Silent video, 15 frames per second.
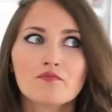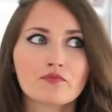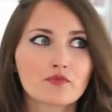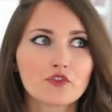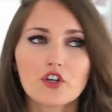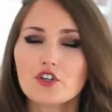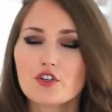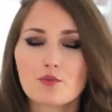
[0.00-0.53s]

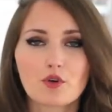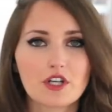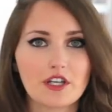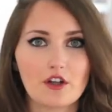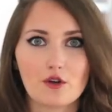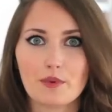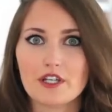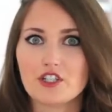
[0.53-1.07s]
There are no more
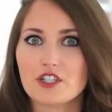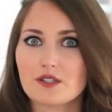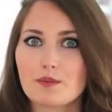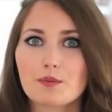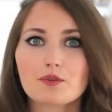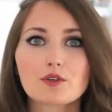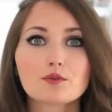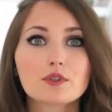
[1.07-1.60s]
yellow pages.
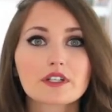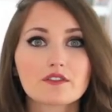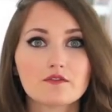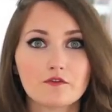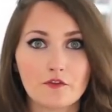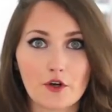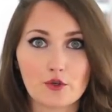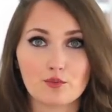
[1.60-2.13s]
People don't look in
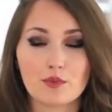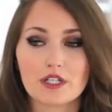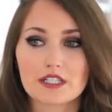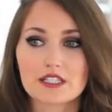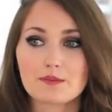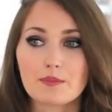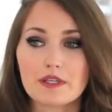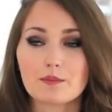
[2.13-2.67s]
phone
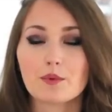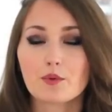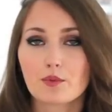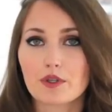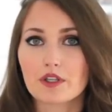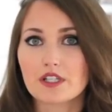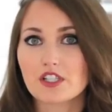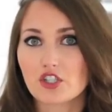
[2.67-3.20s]
books. People
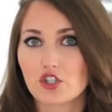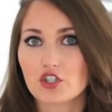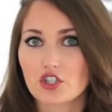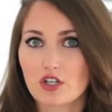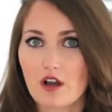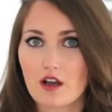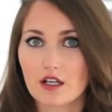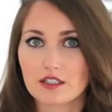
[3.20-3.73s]
really
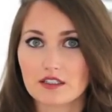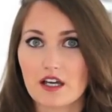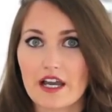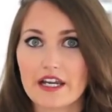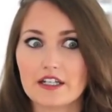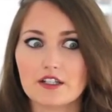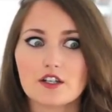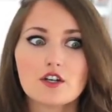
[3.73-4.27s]
search
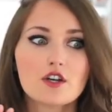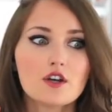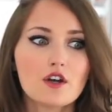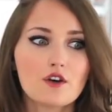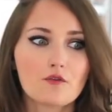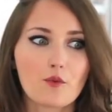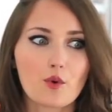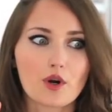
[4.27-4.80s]
online
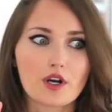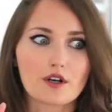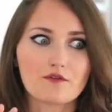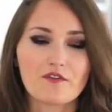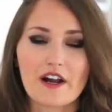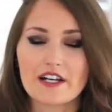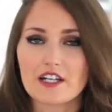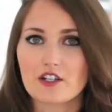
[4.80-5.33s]
for
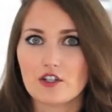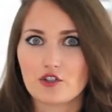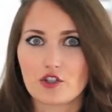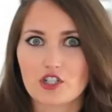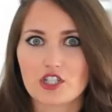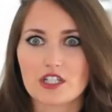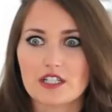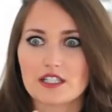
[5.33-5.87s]
finding a
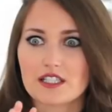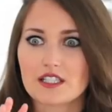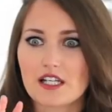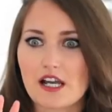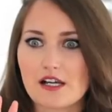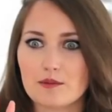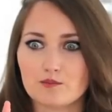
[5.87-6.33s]
nutritionist.